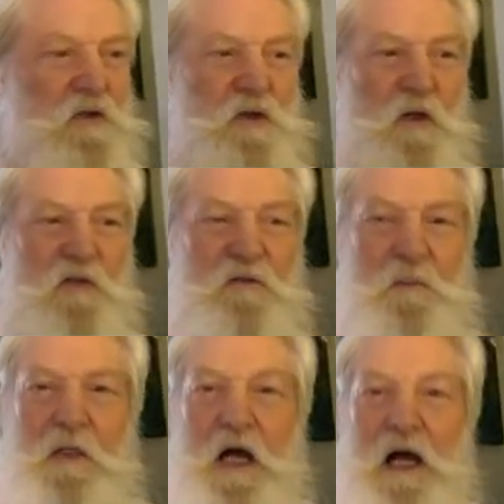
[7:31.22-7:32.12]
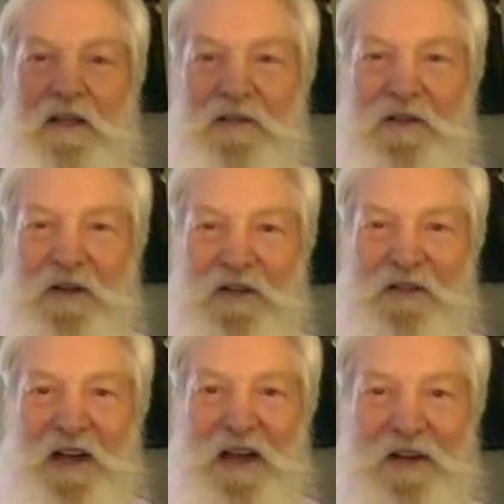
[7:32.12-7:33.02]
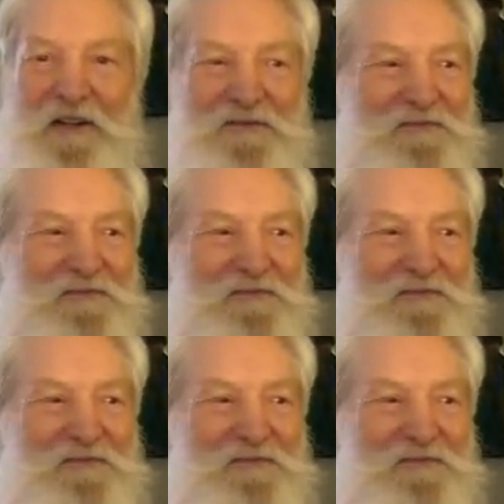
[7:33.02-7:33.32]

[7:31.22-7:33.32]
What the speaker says: enjoys from God as their designer.